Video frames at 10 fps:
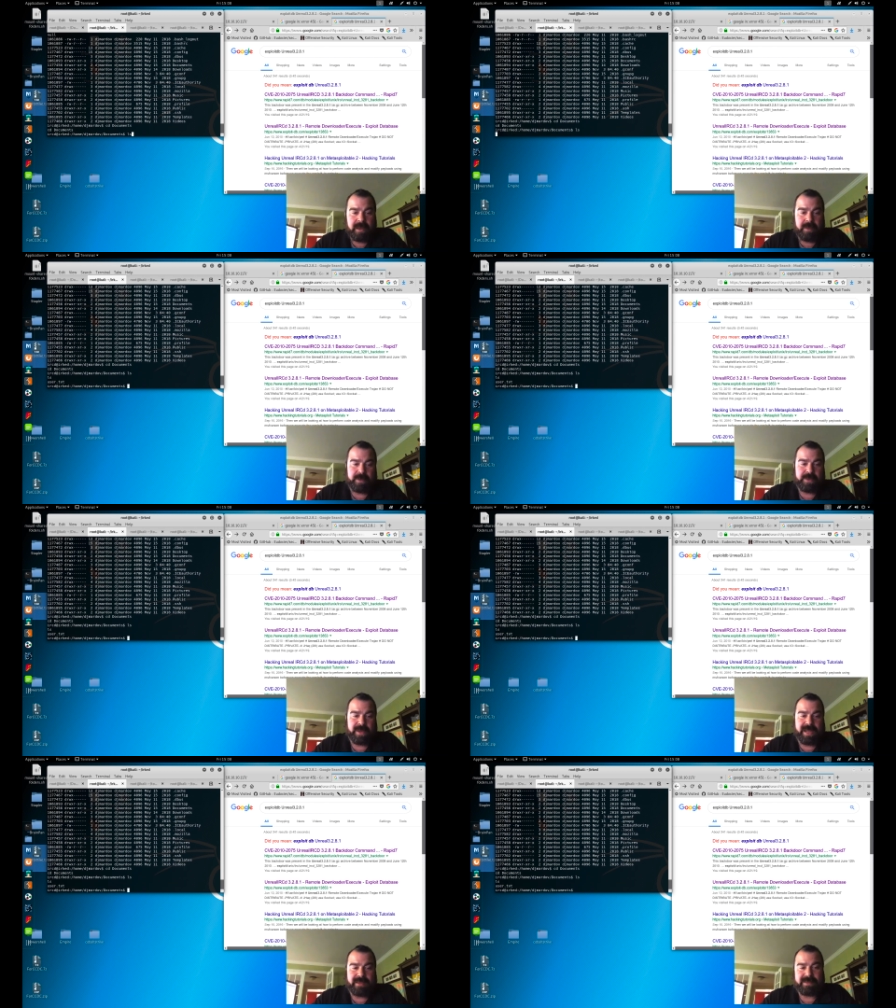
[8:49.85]
and we do
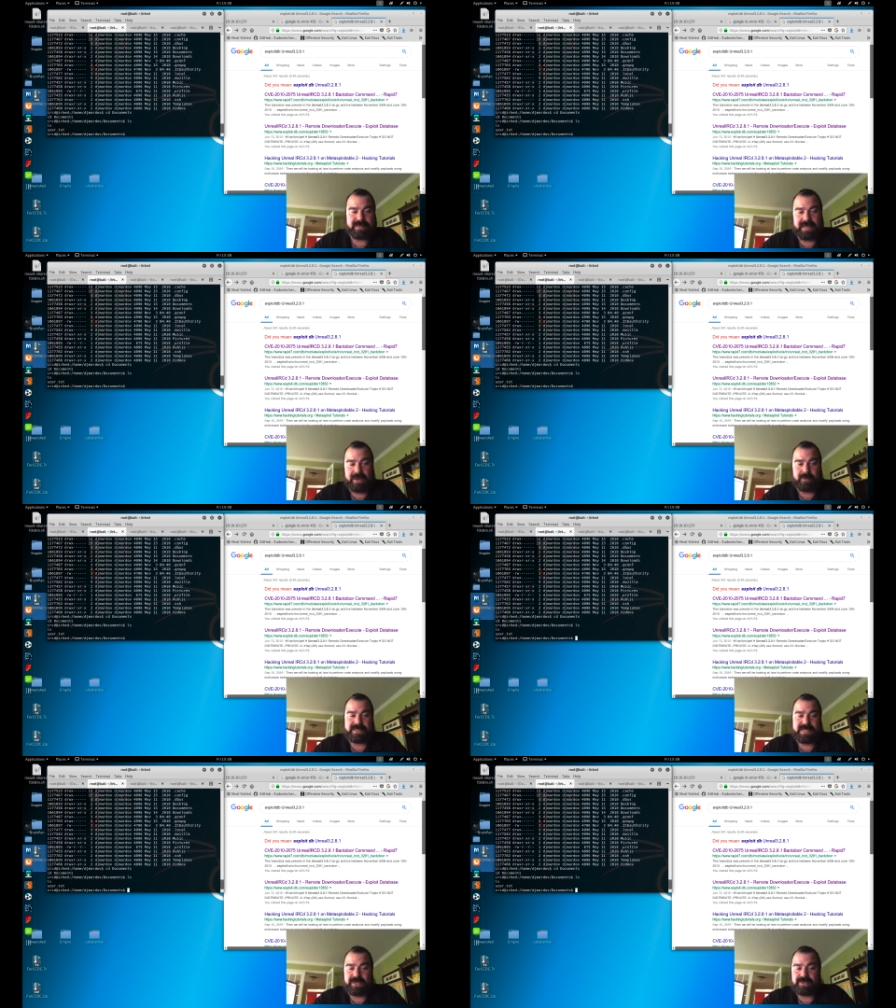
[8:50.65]
an ls, and here we
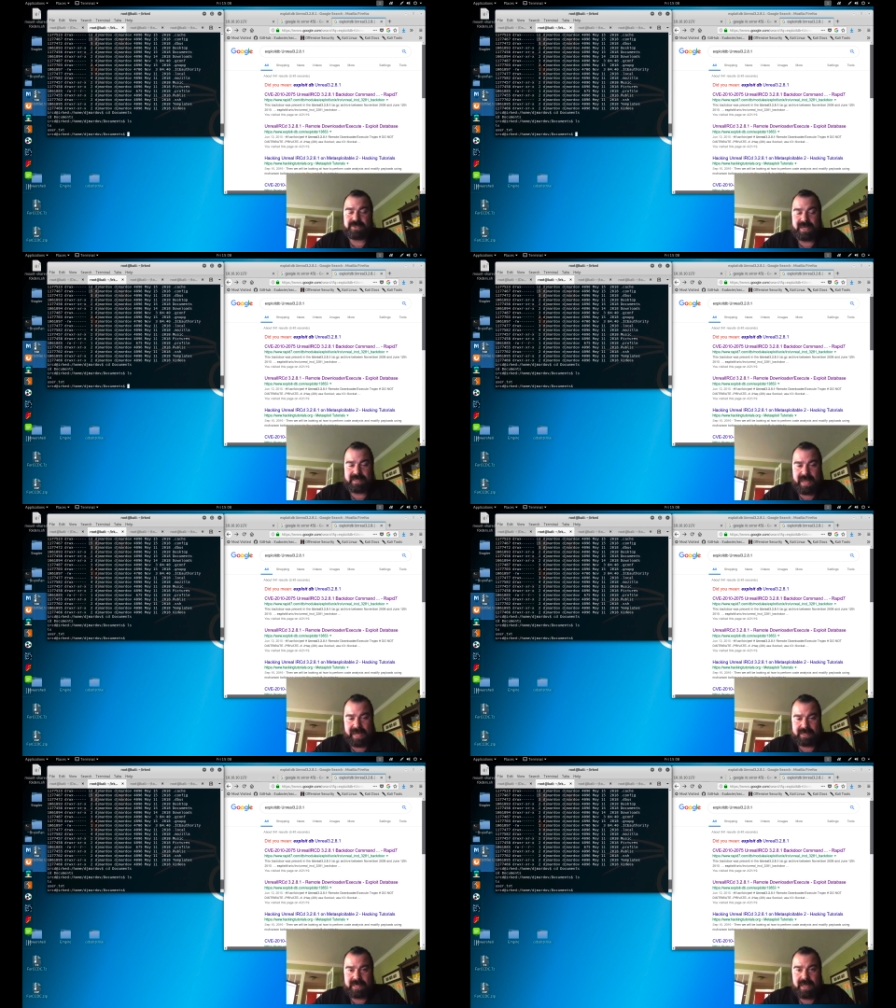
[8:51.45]
see
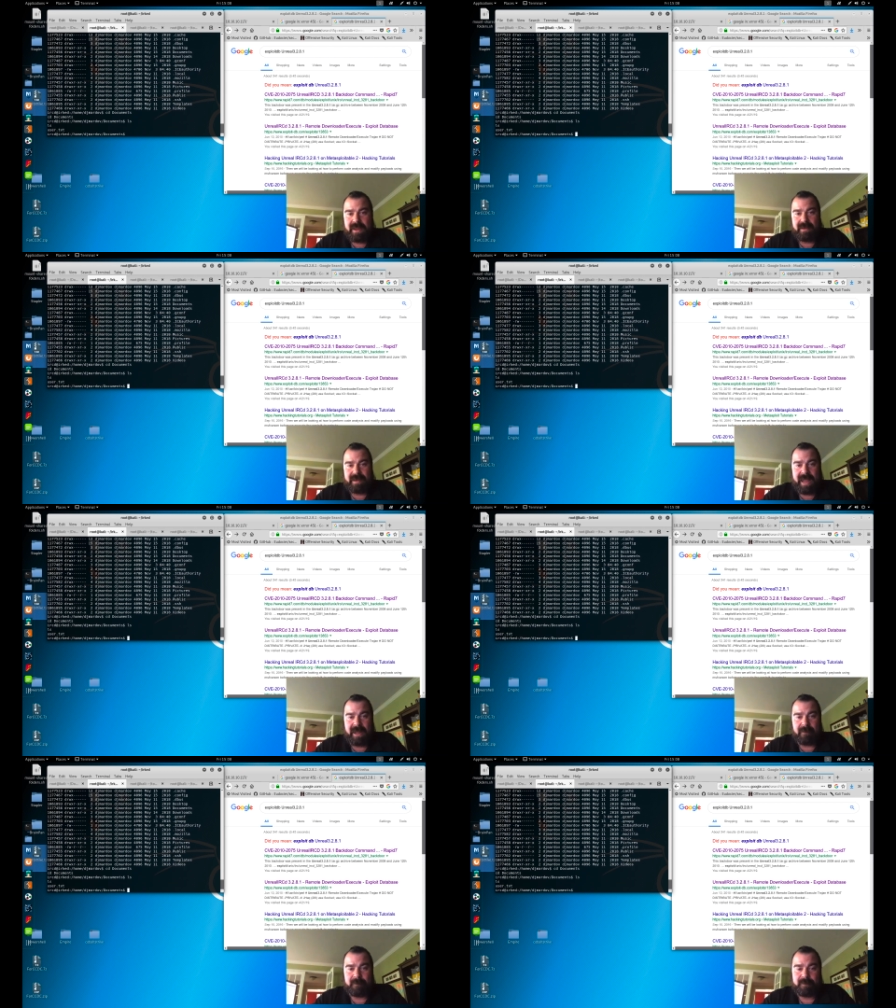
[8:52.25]
user.txt.
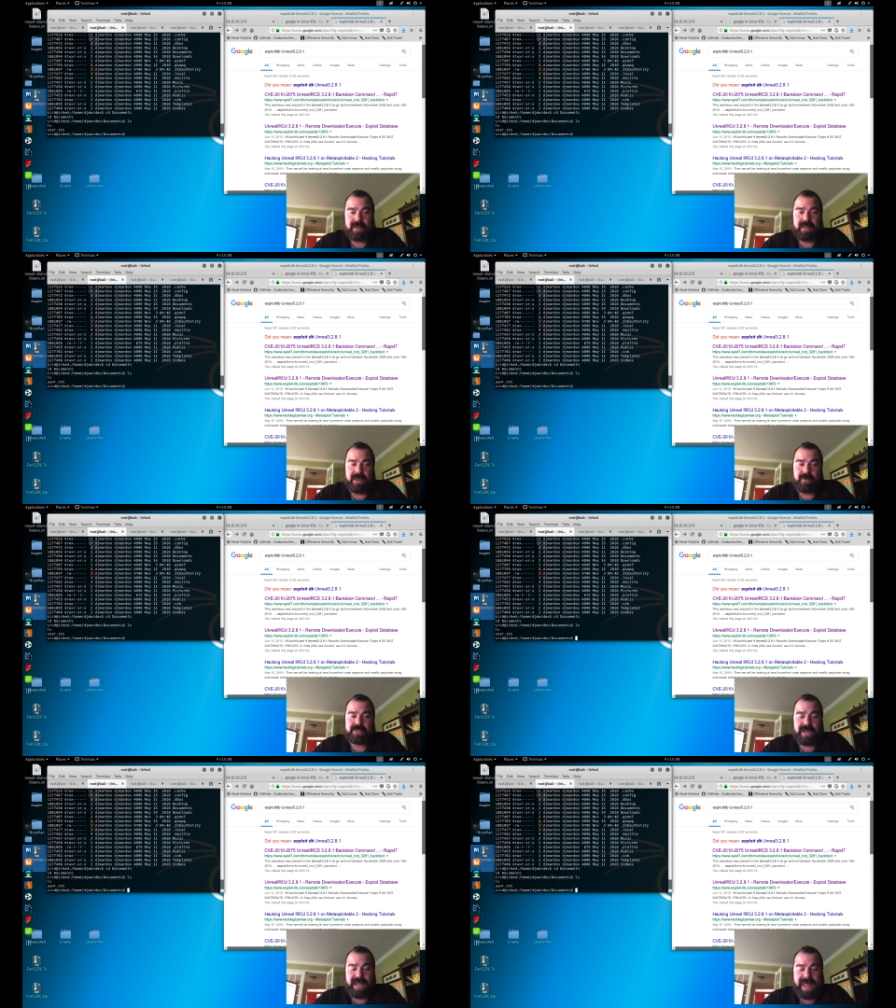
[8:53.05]
Now, if we
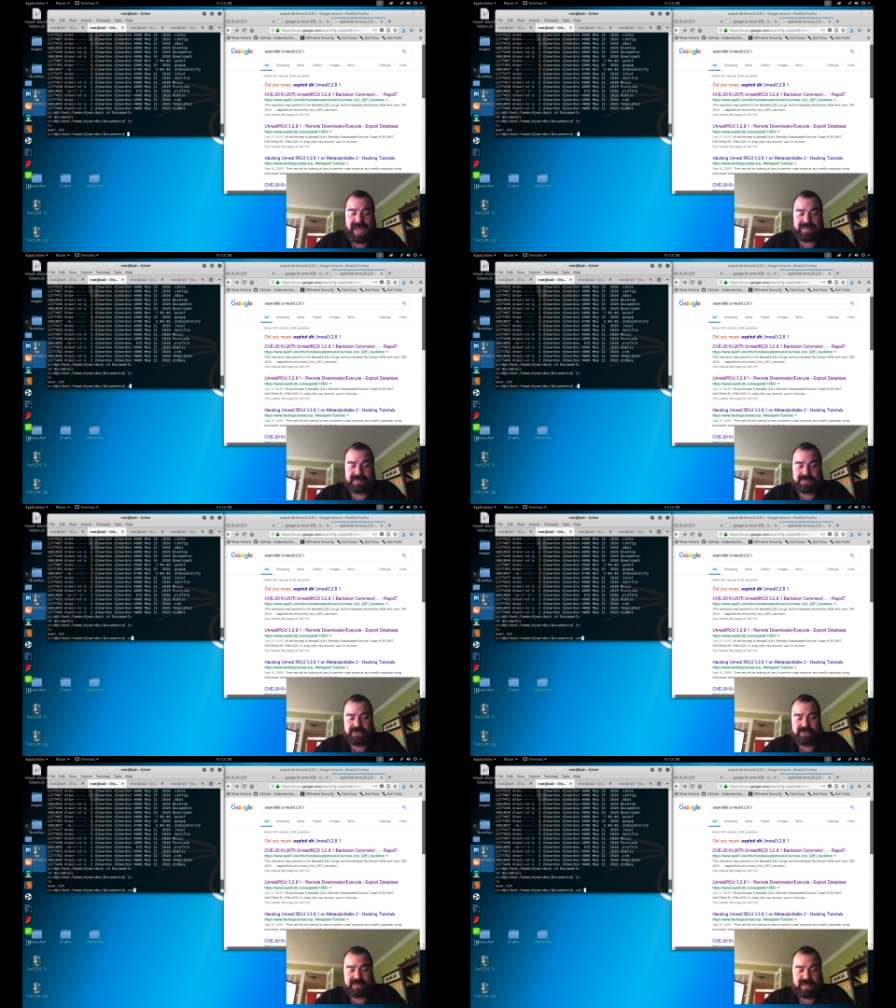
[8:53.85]
try to access
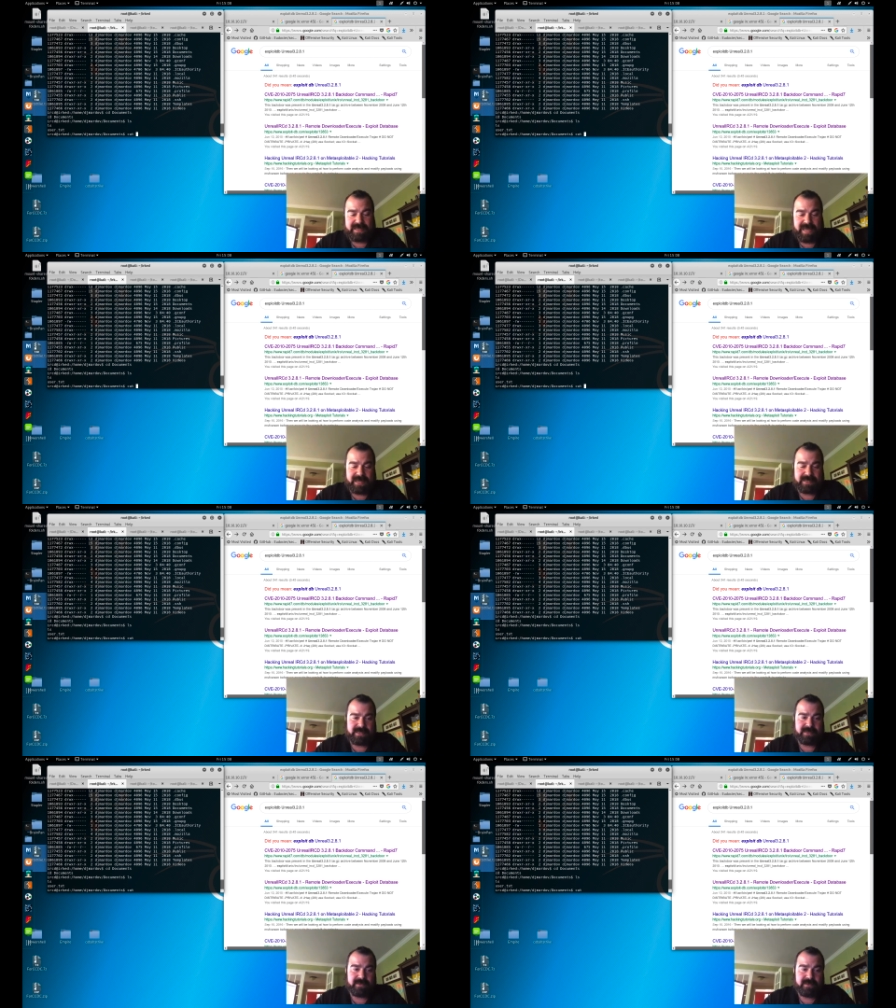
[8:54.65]
user.txt,